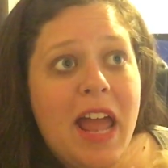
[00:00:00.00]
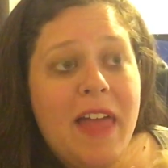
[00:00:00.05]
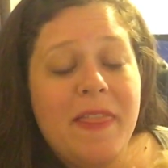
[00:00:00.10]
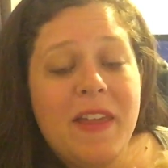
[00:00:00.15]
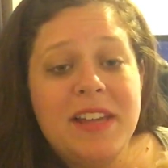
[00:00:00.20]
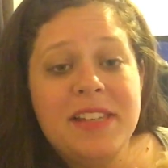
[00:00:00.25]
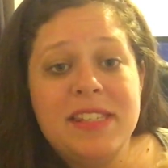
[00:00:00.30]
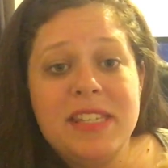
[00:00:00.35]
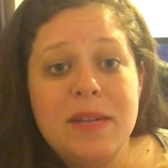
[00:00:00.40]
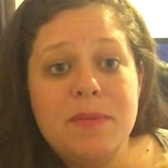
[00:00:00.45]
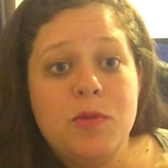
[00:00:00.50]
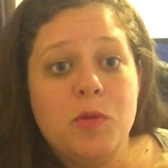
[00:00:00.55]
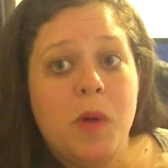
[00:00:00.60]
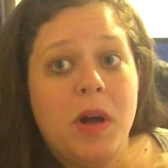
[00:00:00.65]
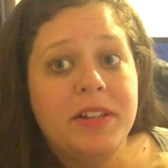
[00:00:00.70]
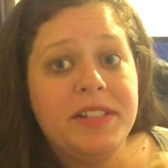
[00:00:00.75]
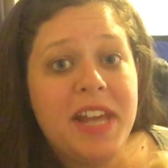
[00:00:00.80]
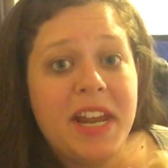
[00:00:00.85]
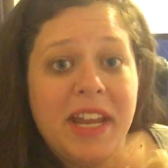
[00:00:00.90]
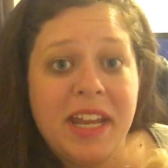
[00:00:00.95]
and they seemed
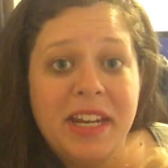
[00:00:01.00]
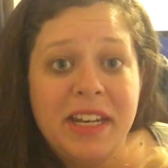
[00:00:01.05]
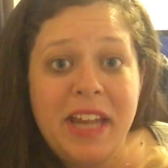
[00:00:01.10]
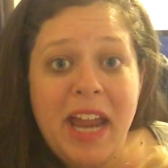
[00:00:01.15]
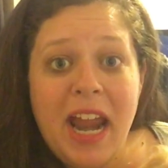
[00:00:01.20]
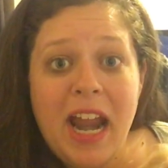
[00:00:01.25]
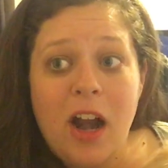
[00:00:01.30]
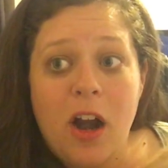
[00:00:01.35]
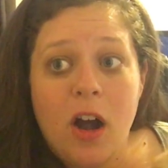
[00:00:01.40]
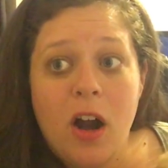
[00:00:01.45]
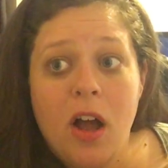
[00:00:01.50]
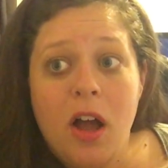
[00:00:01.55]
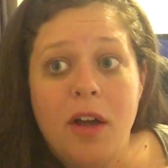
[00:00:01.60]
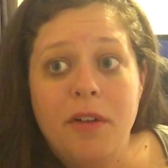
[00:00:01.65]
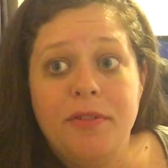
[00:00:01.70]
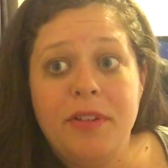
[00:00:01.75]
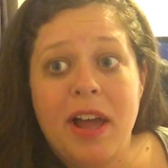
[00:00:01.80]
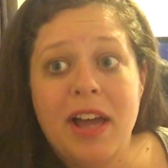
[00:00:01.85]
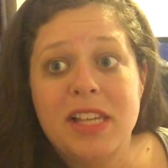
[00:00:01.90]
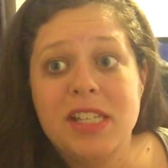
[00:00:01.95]
well taken care
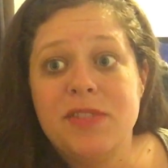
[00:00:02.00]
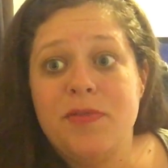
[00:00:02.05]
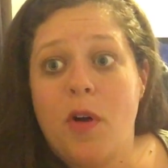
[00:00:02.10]
of as